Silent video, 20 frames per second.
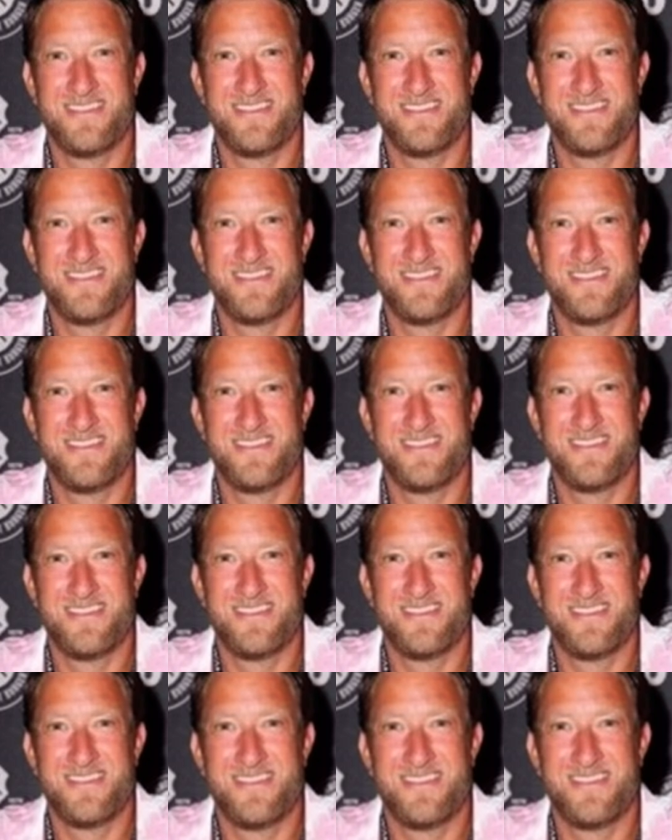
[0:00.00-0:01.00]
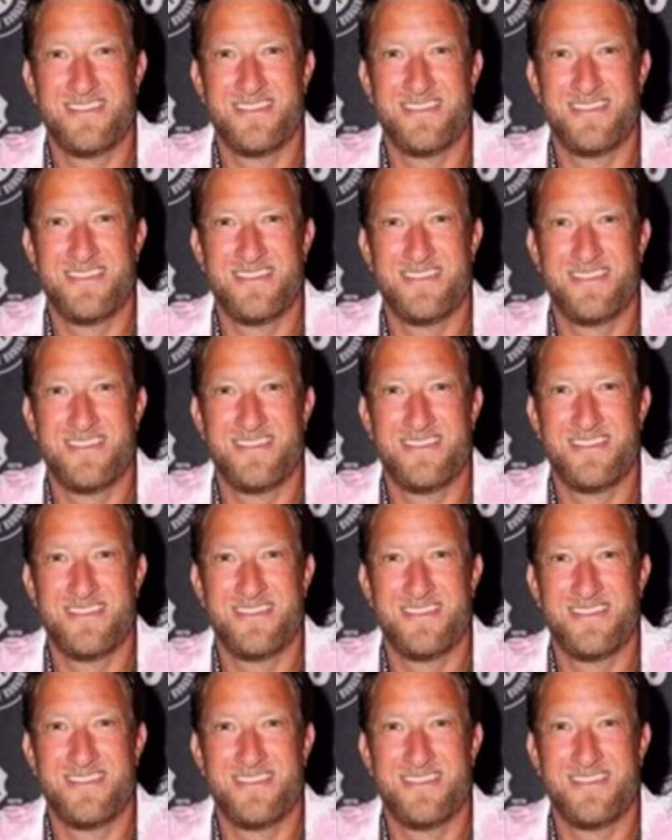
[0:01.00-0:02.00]

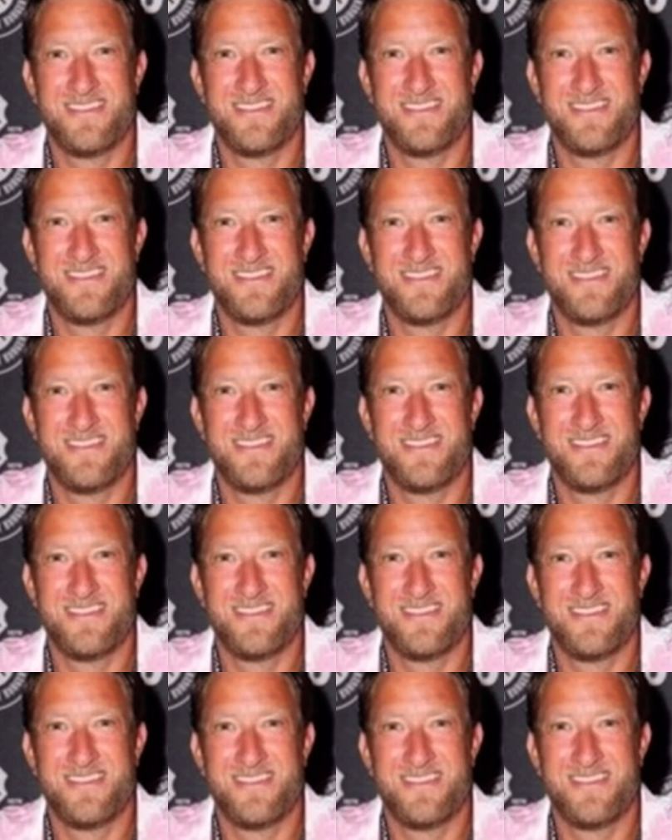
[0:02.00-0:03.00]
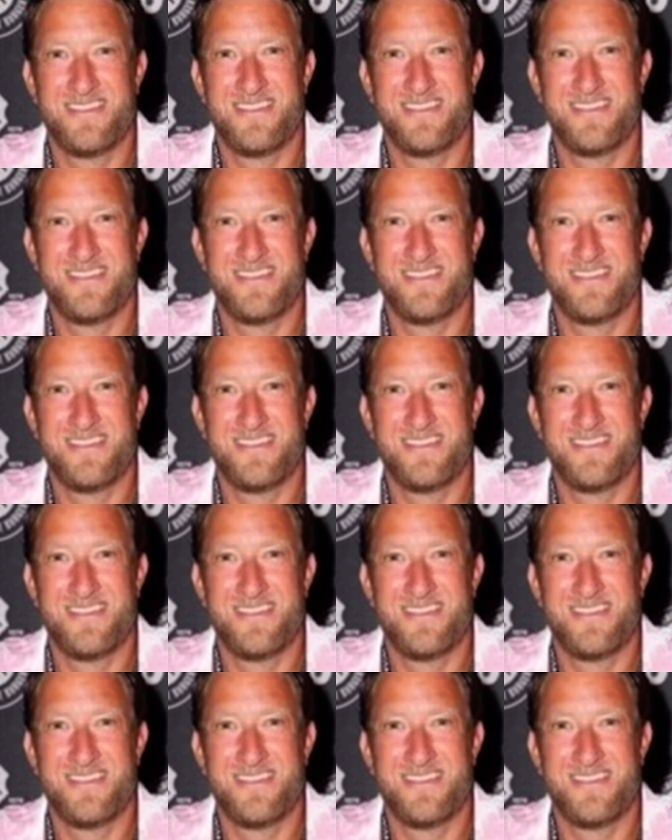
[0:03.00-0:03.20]
(silent)